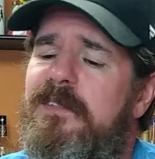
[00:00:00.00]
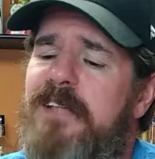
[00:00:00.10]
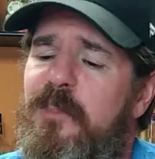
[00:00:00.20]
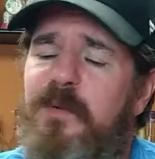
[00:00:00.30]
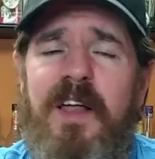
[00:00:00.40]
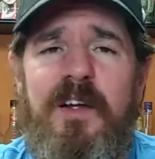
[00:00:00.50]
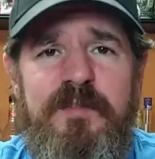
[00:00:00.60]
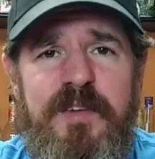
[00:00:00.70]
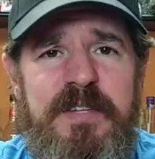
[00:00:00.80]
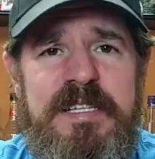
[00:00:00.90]
what is that three dollar
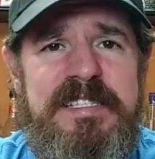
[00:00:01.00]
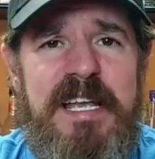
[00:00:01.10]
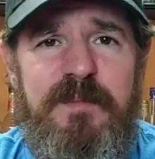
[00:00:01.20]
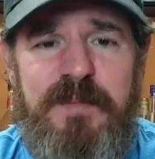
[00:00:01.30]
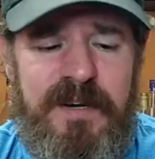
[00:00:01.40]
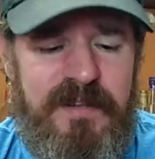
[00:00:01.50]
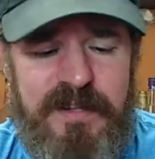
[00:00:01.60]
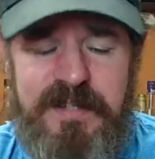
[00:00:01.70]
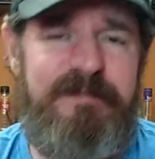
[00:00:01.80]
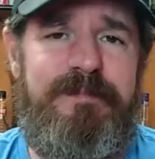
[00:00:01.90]
and fifteen cent beer that
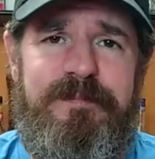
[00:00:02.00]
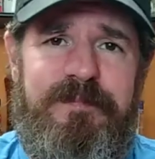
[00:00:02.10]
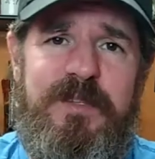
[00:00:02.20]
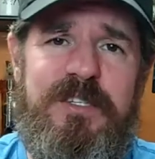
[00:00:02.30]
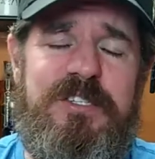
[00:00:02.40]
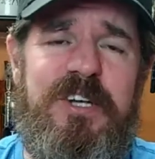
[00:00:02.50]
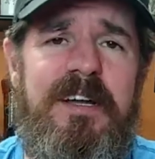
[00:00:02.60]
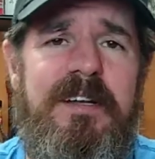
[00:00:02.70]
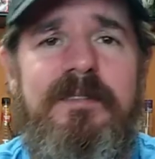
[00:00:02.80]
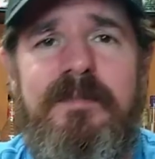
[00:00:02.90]
you can just
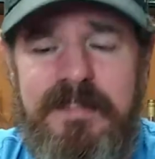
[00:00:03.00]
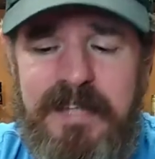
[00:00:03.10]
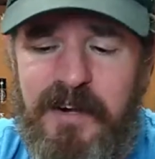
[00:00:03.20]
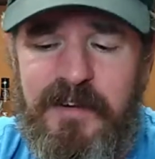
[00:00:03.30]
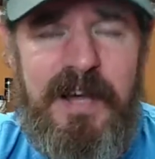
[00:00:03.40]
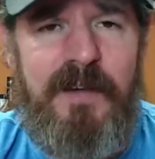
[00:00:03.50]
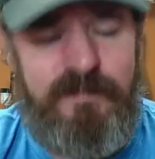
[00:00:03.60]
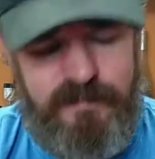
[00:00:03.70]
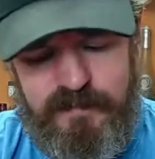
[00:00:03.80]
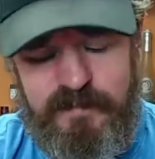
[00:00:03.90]
chug and get her
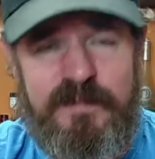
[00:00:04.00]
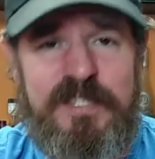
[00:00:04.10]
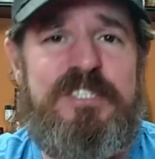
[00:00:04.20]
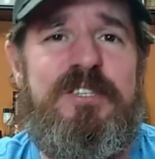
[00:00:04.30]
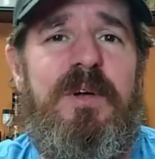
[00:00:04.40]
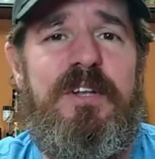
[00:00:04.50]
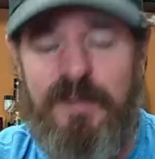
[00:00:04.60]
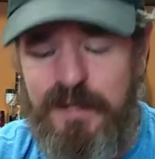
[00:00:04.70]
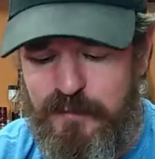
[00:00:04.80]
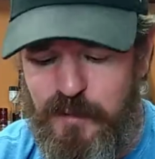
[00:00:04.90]
down, this is the one you're
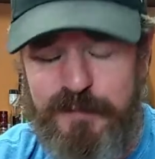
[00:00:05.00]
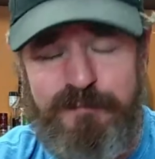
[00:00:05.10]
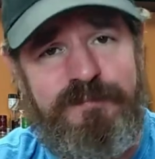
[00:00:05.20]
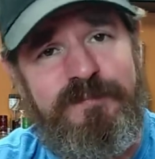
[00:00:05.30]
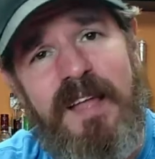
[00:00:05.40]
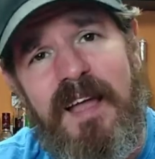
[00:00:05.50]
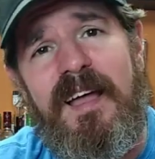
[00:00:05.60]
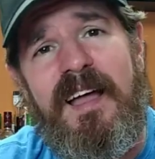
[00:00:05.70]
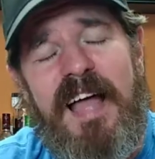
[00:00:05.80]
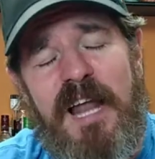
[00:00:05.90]
looking for.
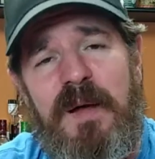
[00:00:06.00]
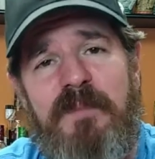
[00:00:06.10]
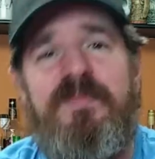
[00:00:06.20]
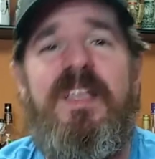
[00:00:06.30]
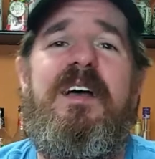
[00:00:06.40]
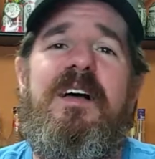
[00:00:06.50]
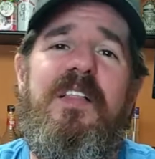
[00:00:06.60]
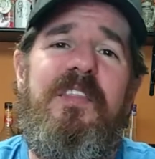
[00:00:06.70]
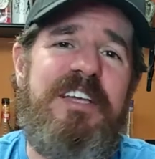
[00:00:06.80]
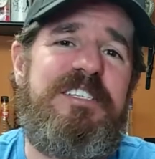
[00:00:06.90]
Anyway,
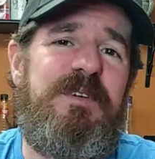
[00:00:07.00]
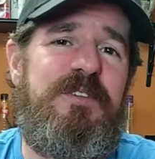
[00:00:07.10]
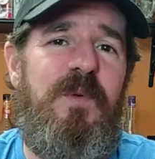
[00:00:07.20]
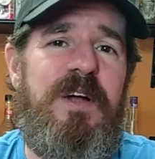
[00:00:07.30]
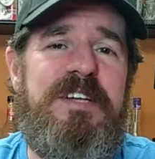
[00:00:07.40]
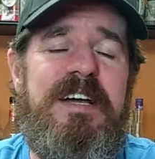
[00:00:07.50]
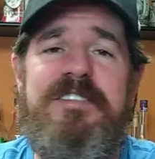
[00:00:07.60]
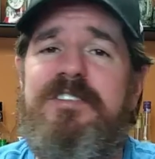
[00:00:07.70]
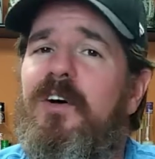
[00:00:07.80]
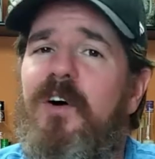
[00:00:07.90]
thanks so much for watching,
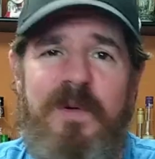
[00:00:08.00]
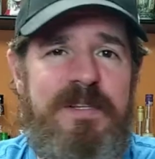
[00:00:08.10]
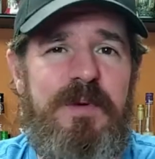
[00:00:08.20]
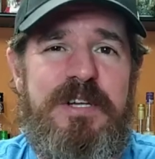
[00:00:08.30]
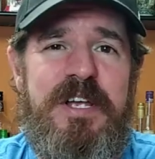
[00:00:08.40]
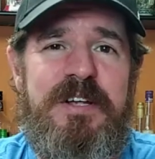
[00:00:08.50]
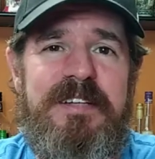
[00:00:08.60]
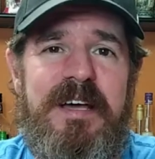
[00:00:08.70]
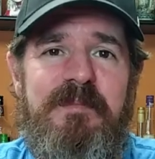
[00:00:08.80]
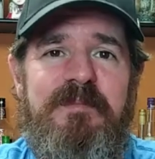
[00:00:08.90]
guys. Always appreciate your
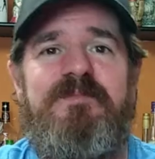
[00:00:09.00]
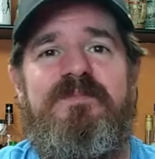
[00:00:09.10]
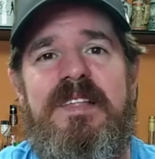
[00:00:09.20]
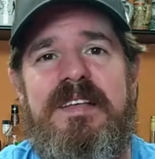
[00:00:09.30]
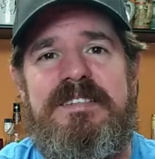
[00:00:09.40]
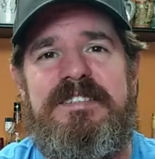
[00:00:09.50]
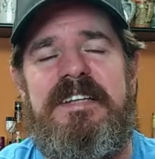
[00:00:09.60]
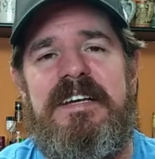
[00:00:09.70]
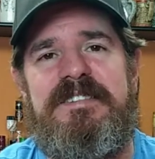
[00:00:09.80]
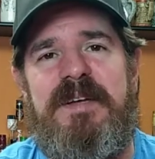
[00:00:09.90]
time. See
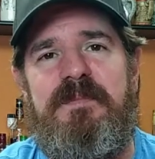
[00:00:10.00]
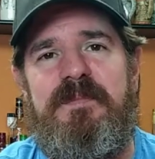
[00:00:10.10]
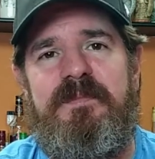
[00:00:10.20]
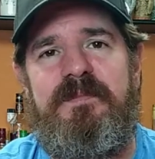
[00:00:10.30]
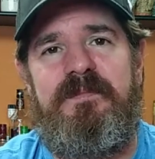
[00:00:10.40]
you next time.